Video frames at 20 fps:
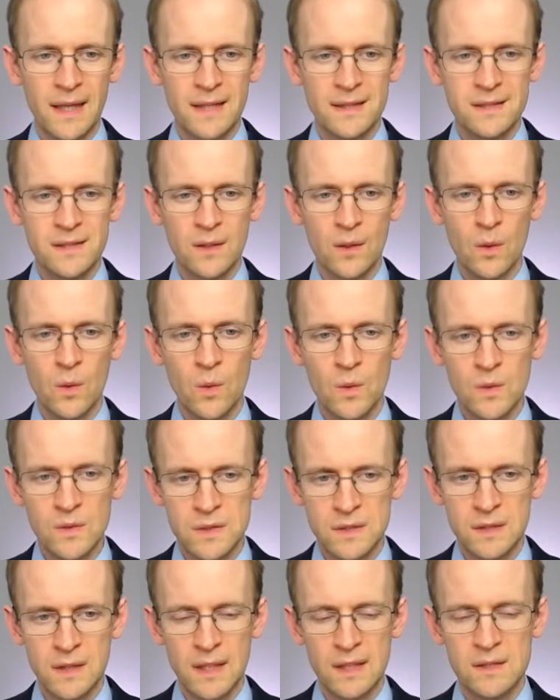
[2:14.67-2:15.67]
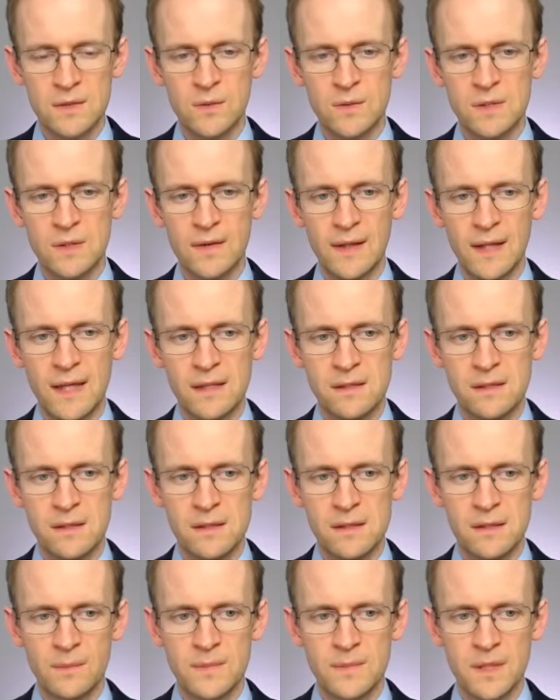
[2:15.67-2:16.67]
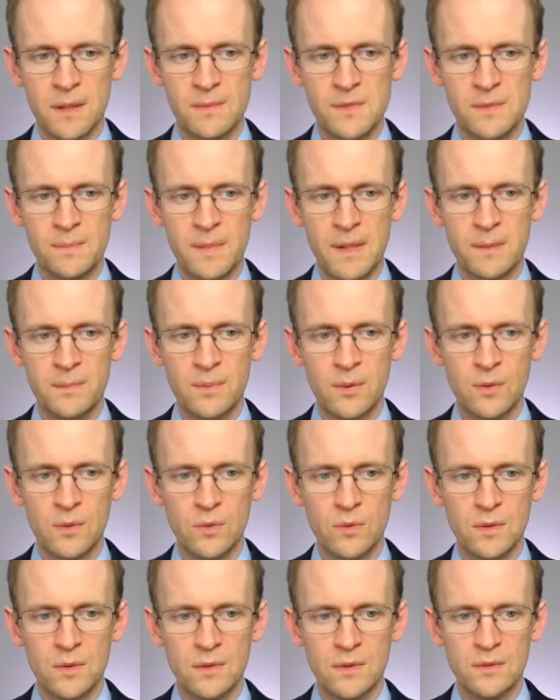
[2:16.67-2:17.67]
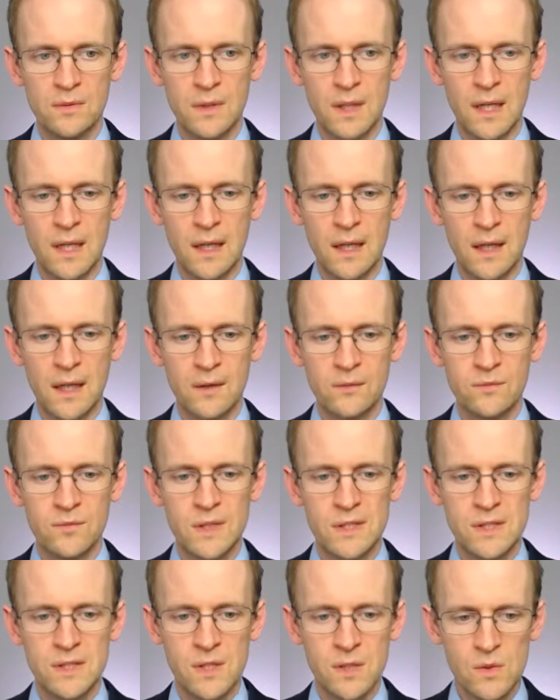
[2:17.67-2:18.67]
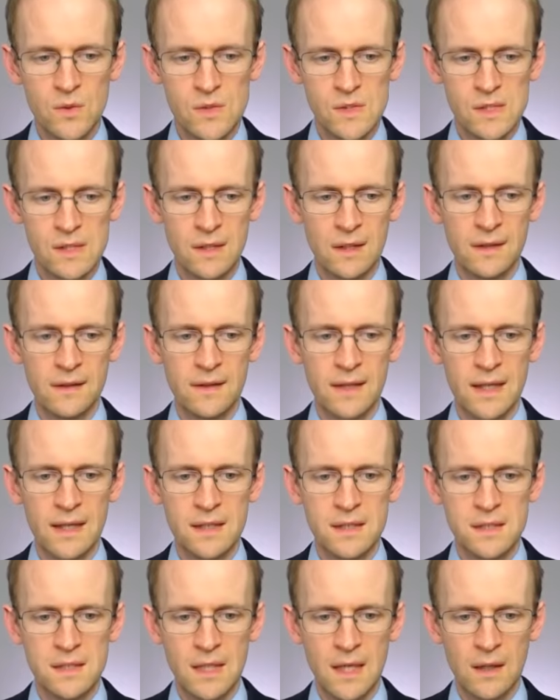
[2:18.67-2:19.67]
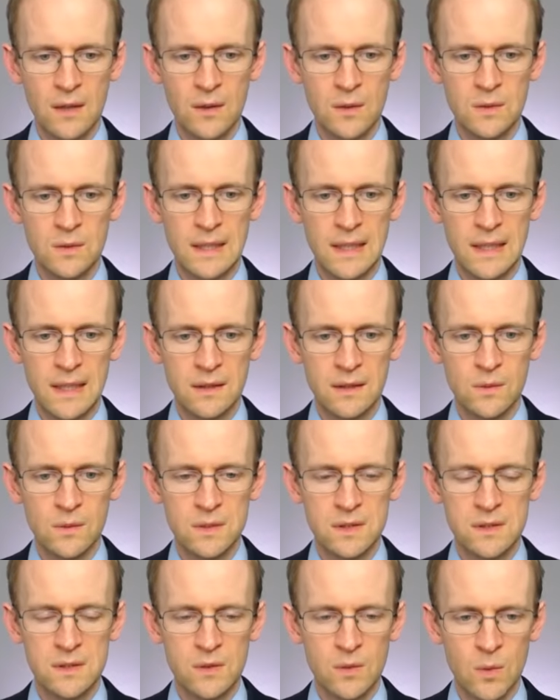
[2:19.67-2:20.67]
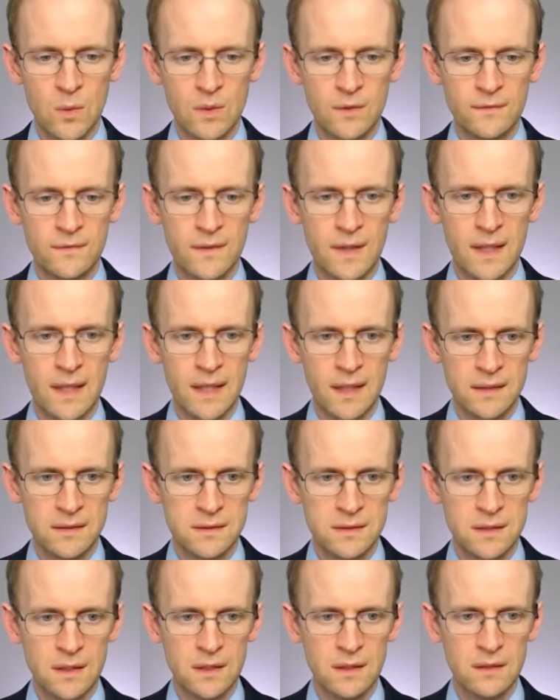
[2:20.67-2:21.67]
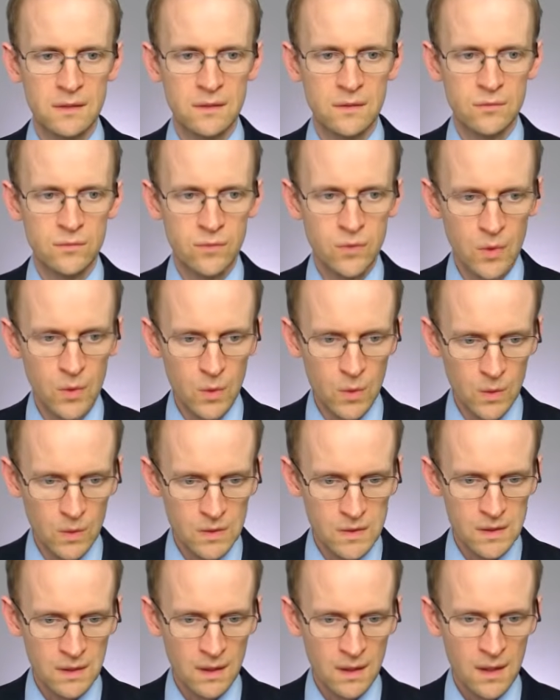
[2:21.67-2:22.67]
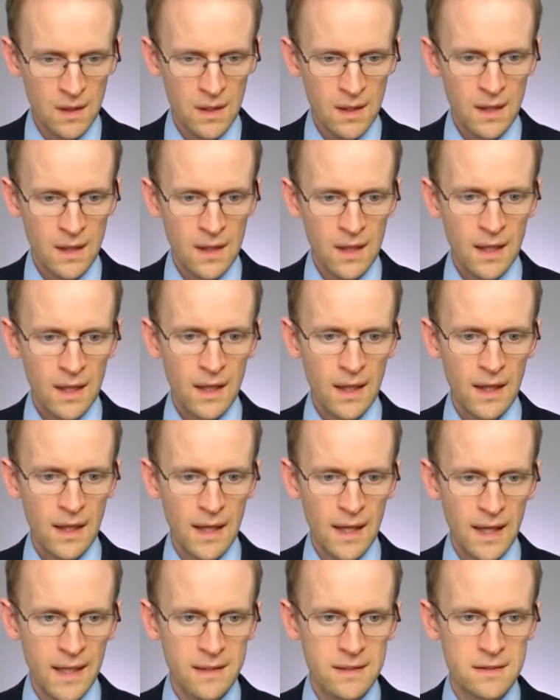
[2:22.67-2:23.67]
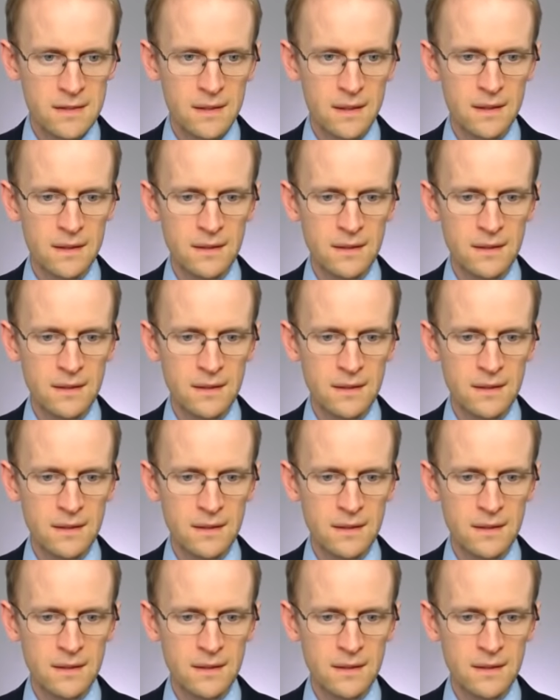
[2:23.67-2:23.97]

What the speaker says: it's also the case that sometimes people reduce their shareholding in order to qualify under the rules, and